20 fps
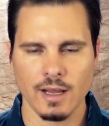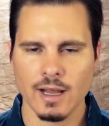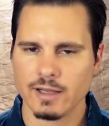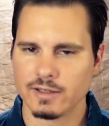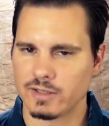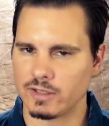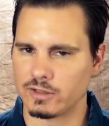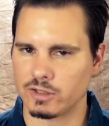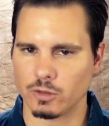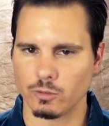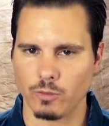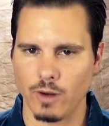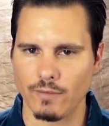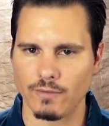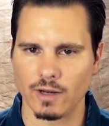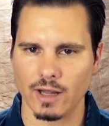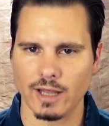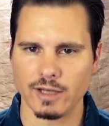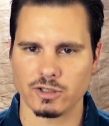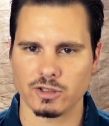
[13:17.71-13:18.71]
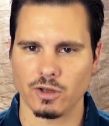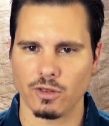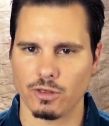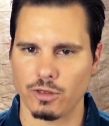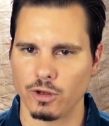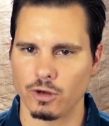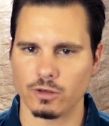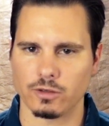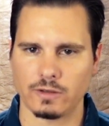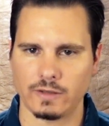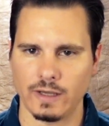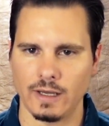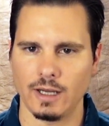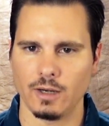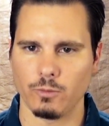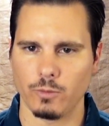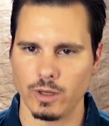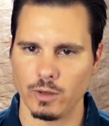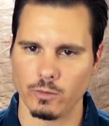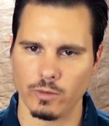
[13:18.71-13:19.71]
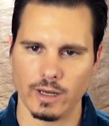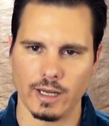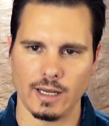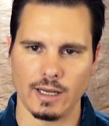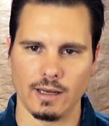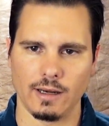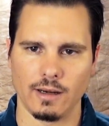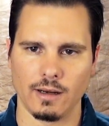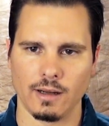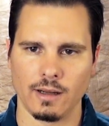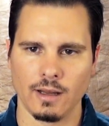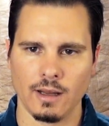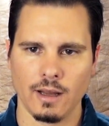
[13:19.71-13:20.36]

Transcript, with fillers: since in Revelation 13 we read,